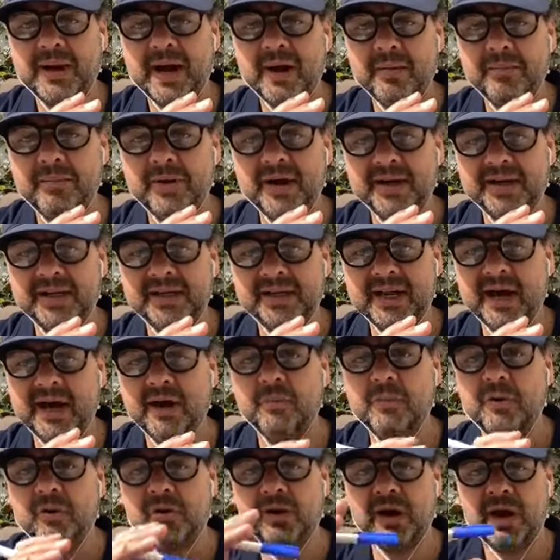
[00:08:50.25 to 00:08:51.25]
about money
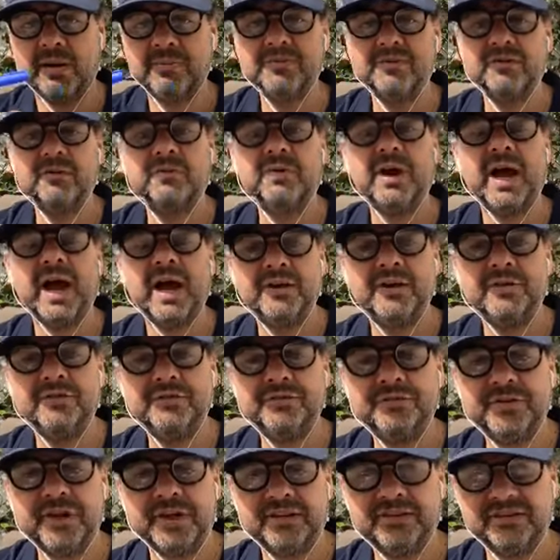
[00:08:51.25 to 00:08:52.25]
now, and we'll come to how
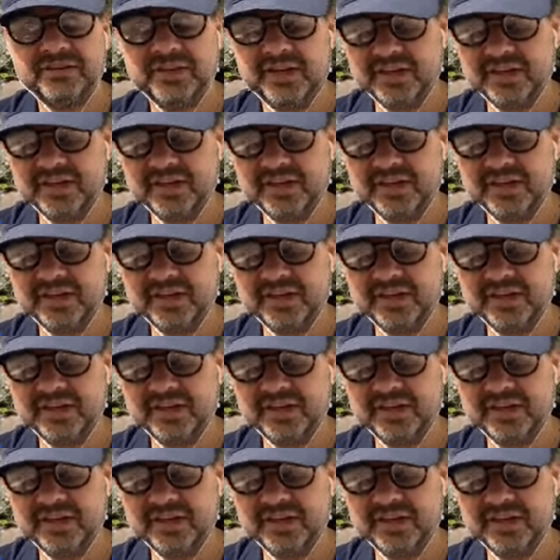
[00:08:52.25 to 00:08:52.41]
you fix